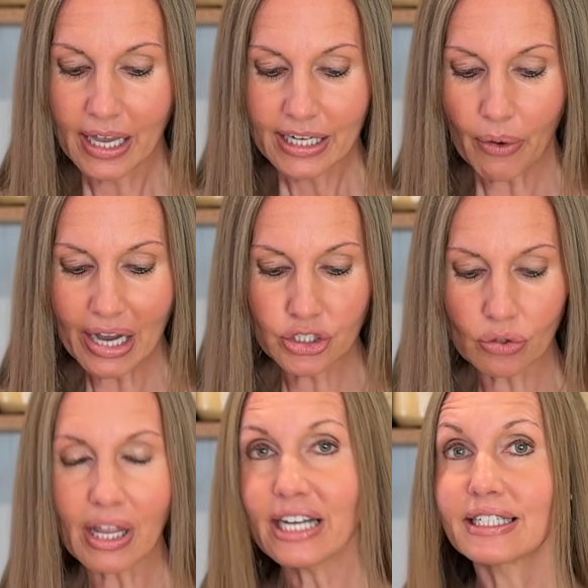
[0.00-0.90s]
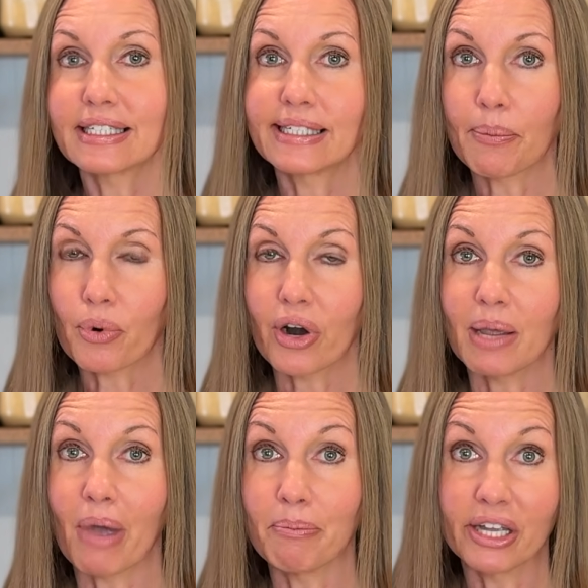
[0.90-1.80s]
Now, I do like to separate
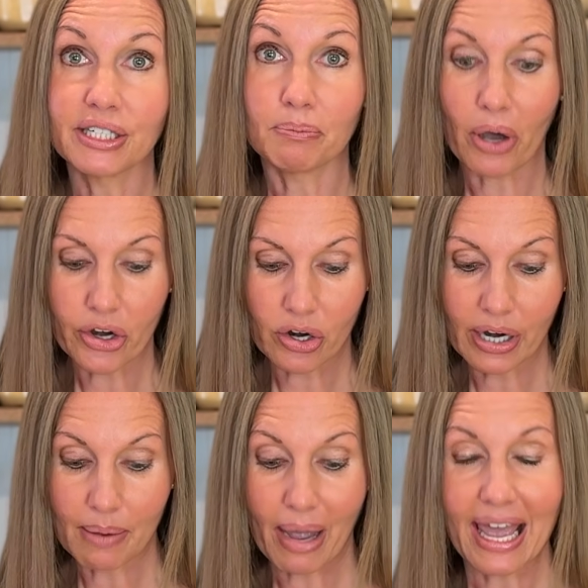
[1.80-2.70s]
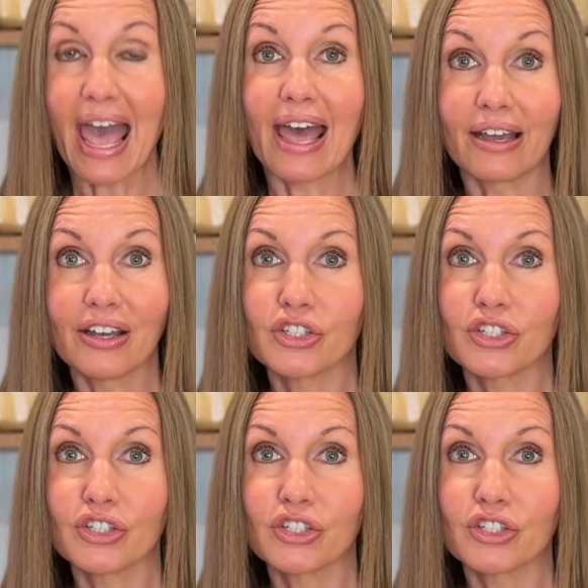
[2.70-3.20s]
my melted butter and my egg.